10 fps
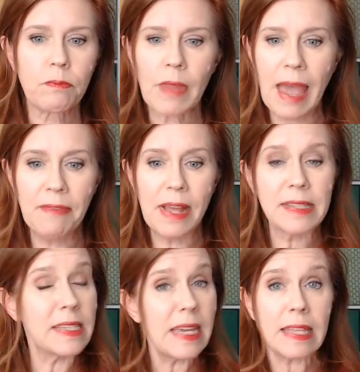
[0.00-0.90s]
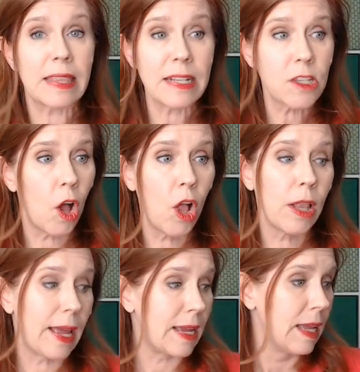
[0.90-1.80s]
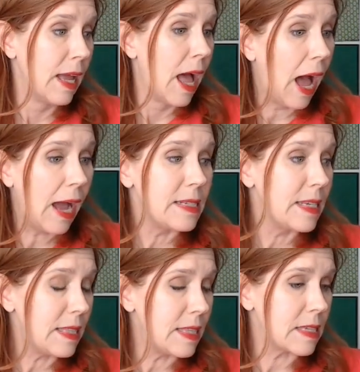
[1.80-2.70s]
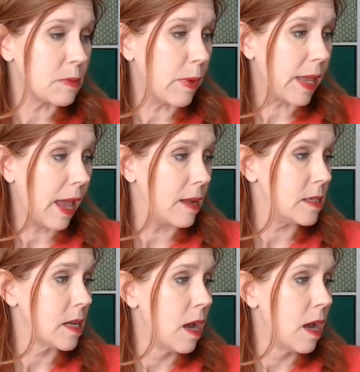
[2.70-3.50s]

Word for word: And that's it. That's all I, I did this weekend.